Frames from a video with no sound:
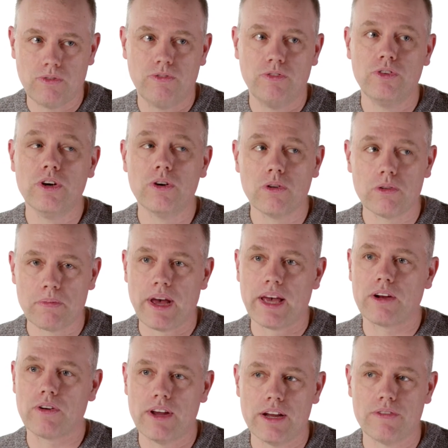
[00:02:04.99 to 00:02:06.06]
fueled my
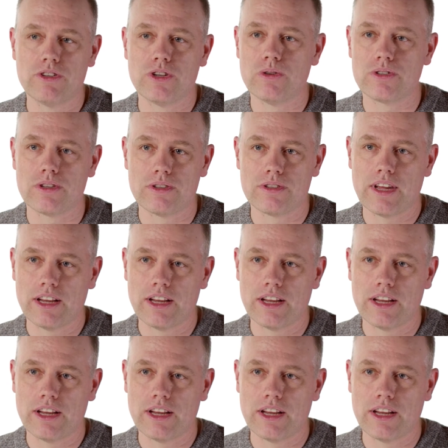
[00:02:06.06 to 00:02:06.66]
creative juices,